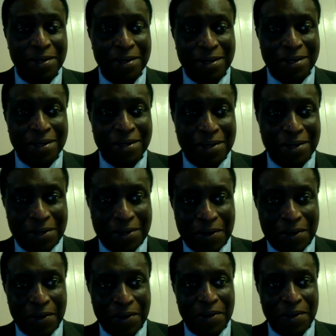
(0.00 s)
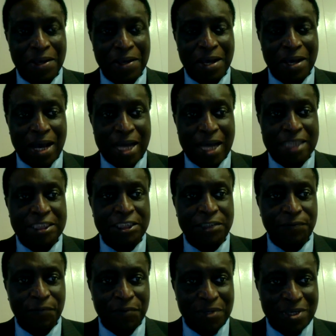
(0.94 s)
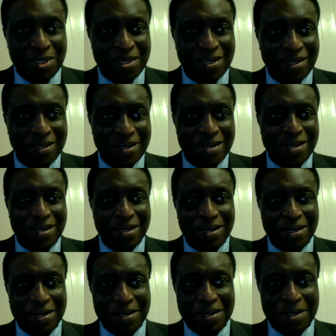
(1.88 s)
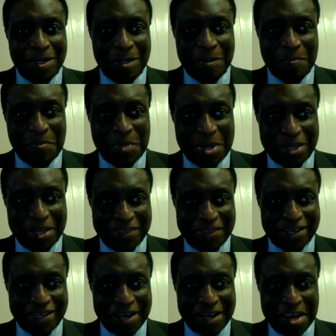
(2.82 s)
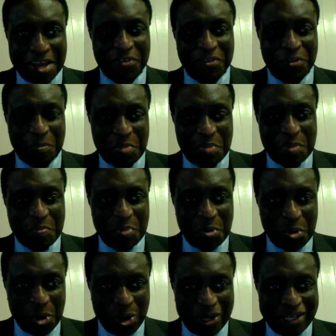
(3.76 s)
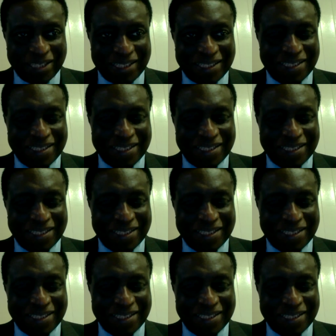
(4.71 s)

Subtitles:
ASFI. I think I heard some people call it,